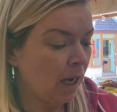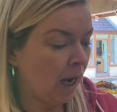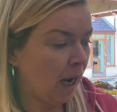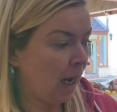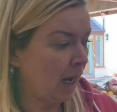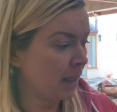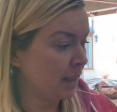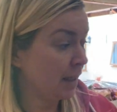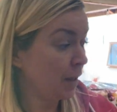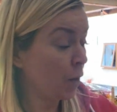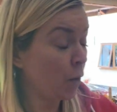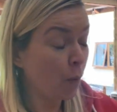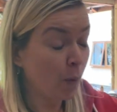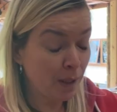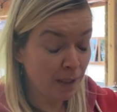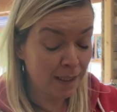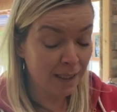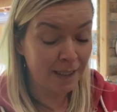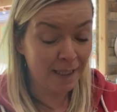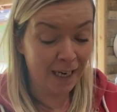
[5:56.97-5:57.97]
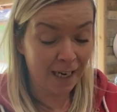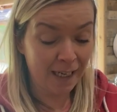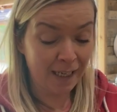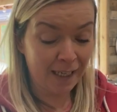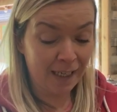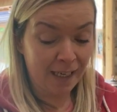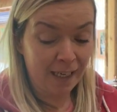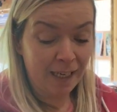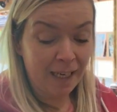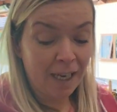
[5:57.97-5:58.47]
And
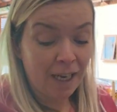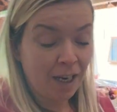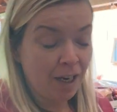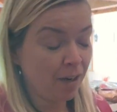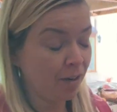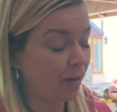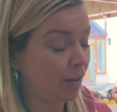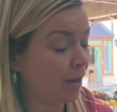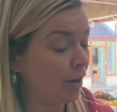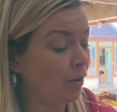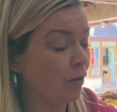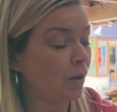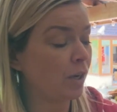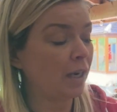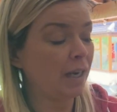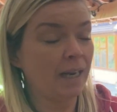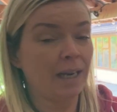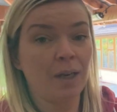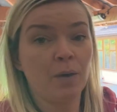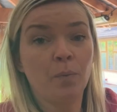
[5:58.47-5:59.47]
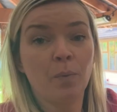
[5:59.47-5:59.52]
coincidentally and luckily,